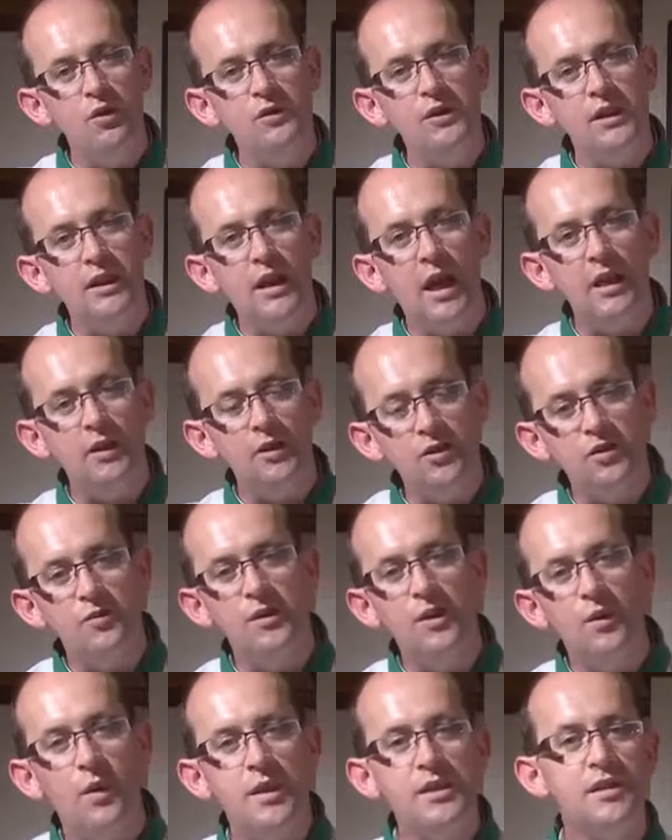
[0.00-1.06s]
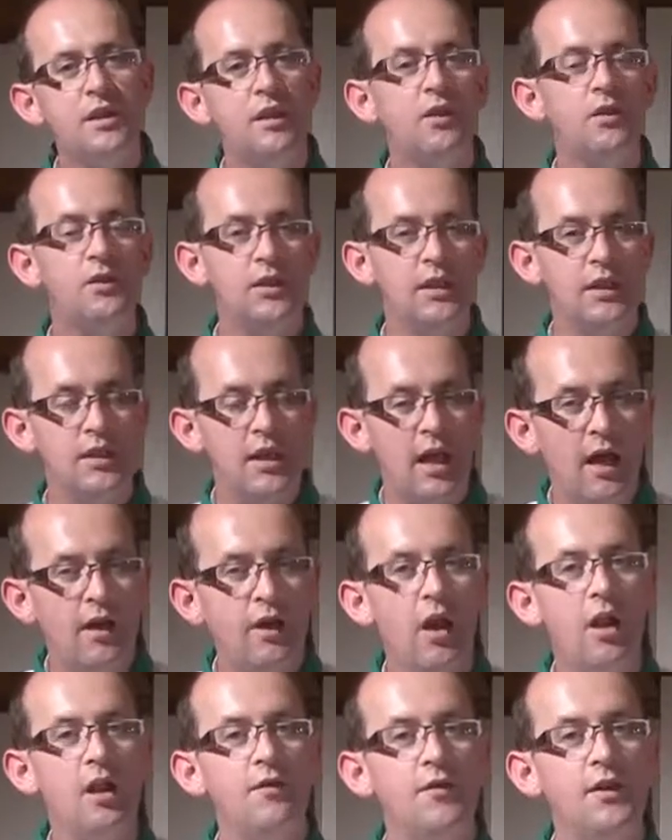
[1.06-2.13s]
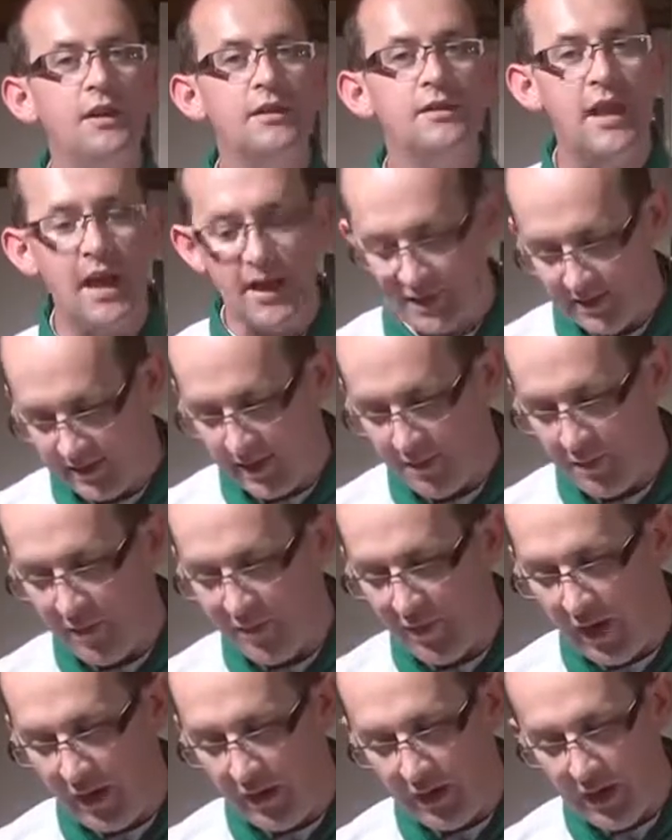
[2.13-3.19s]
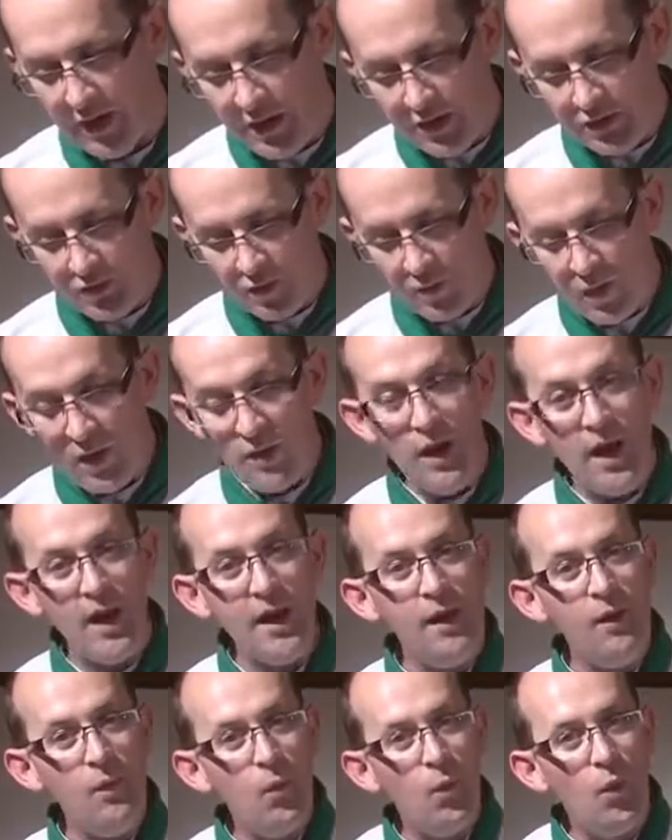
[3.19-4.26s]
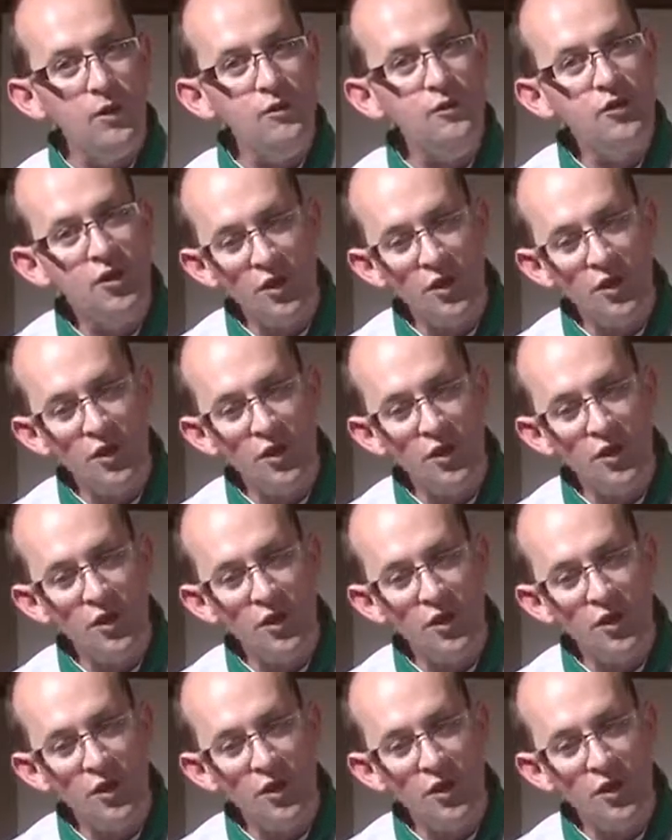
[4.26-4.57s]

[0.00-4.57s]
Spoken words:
those igniters when the whiskey goes in, and you'll have the exact same effect. So we're ready. 1,